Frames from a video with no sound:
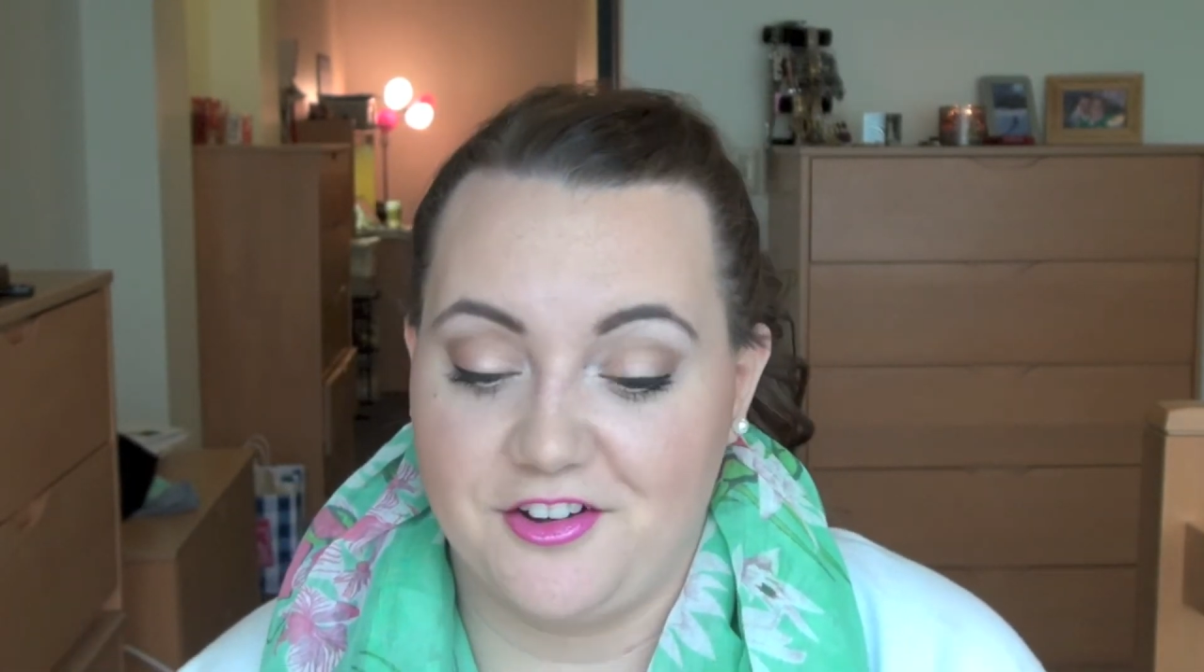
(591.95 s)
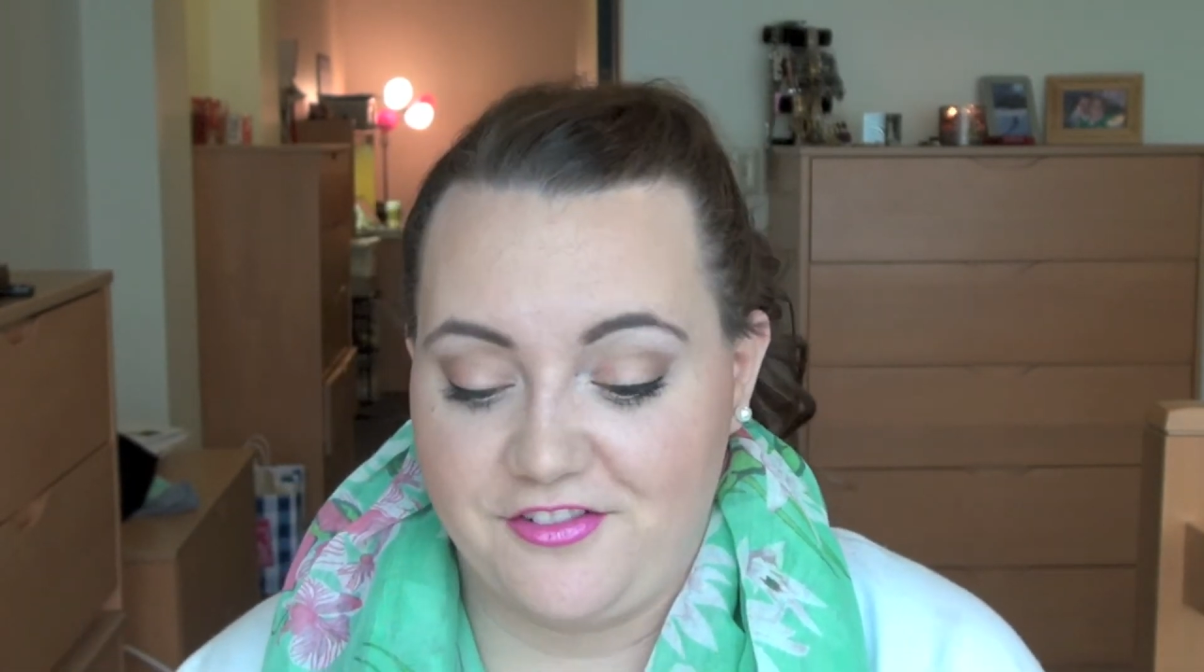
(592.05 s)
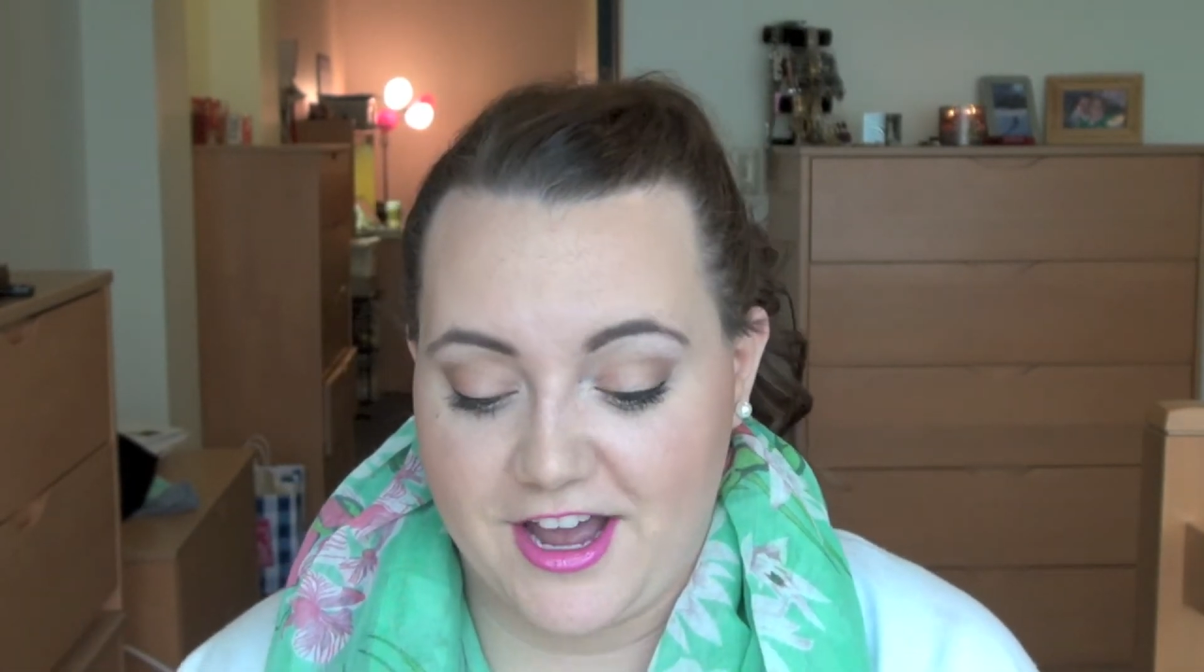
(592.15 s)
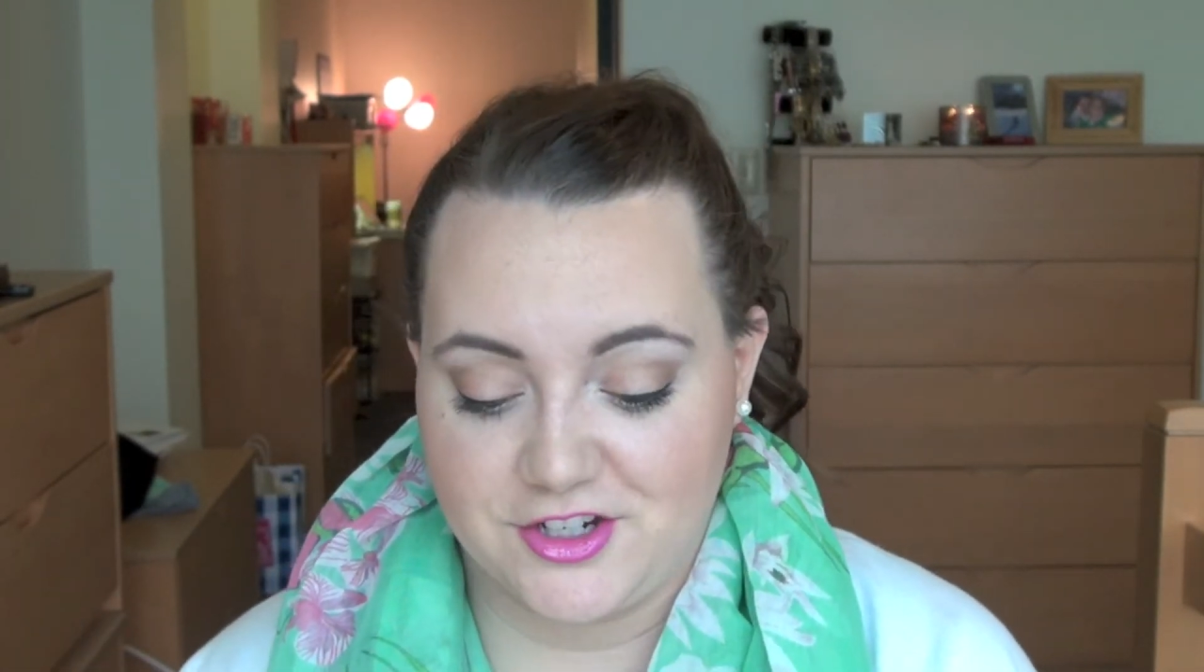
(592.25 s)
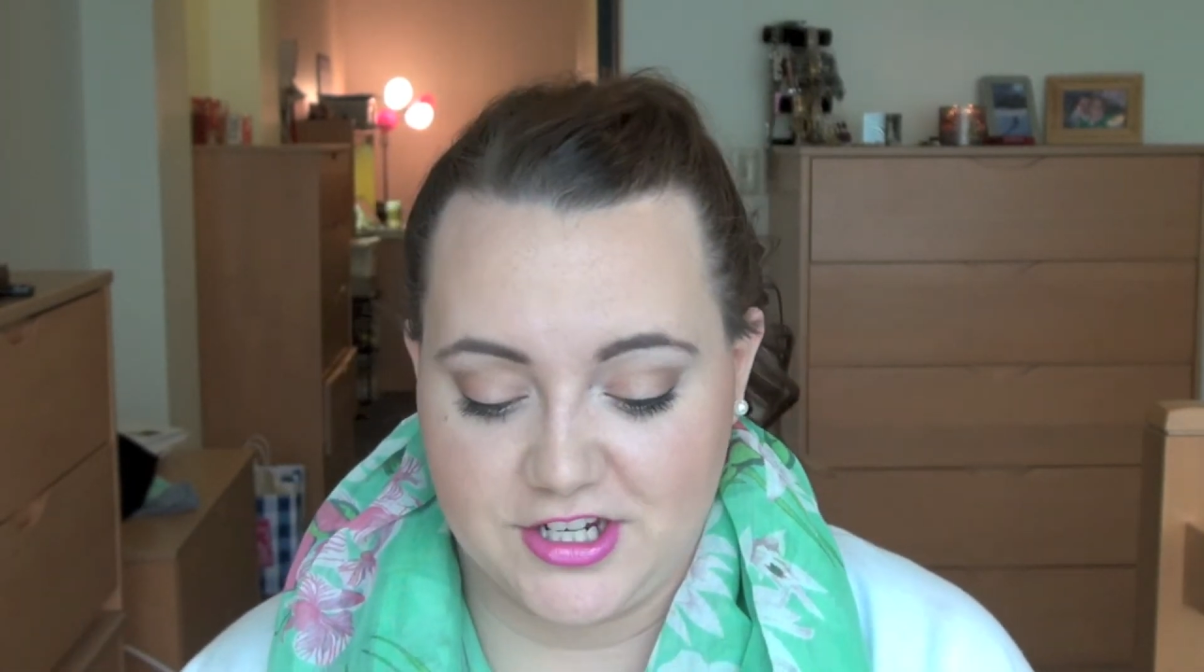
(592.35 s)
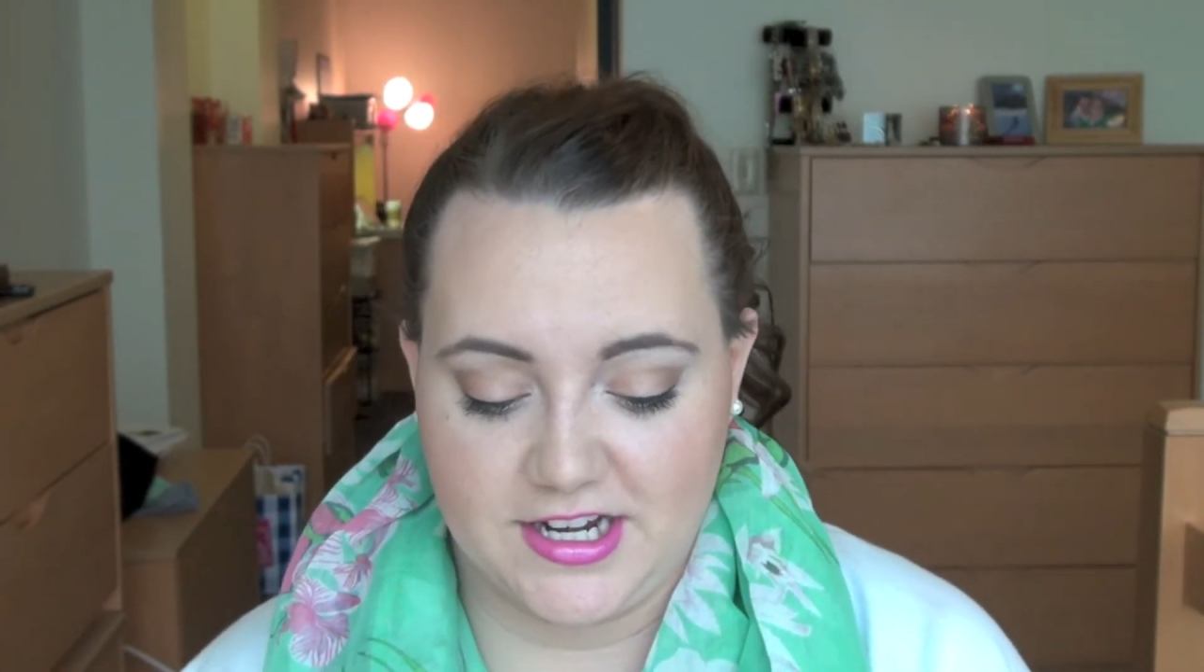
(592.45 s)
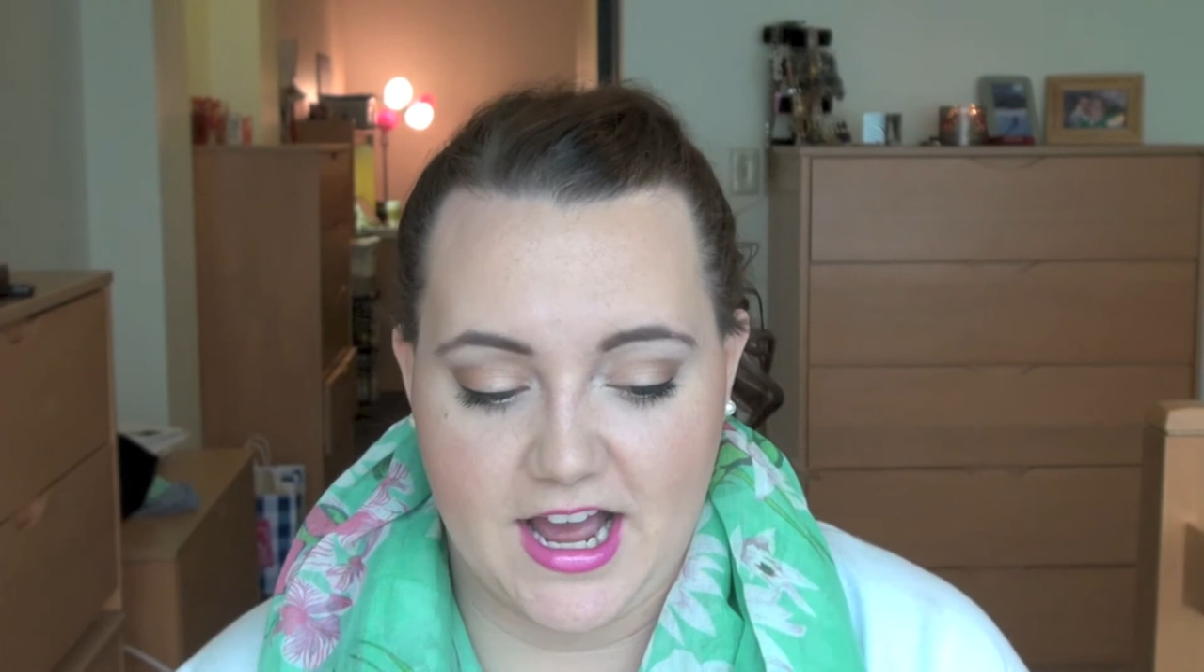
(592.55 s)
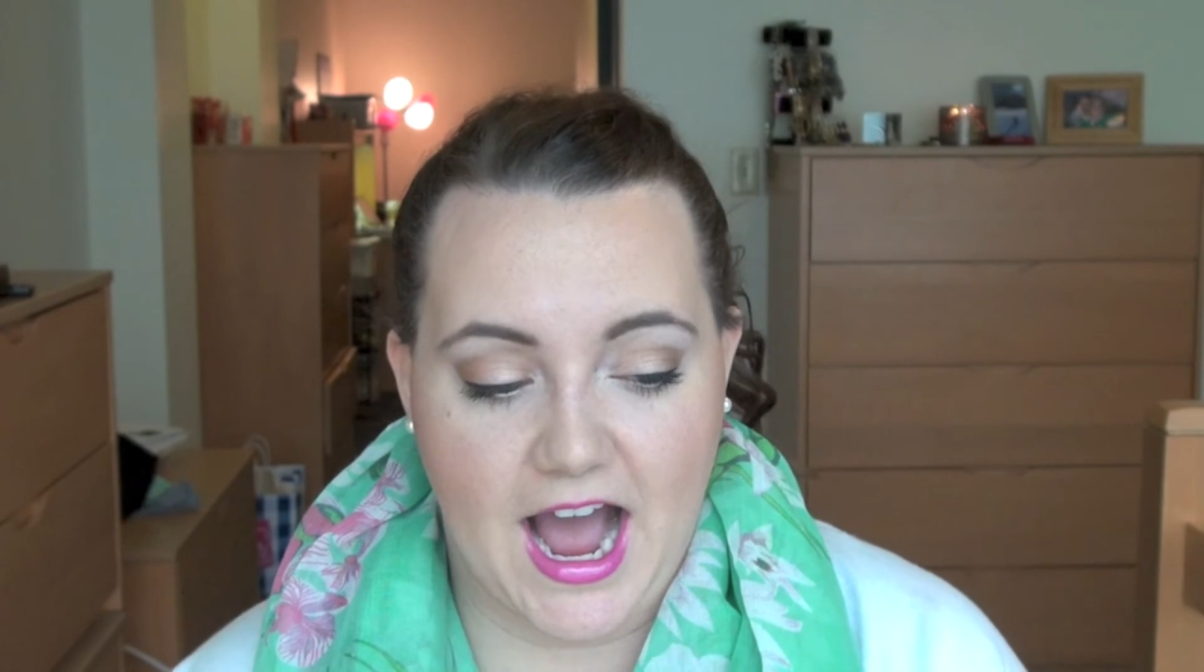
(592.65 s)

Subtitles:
of fashion.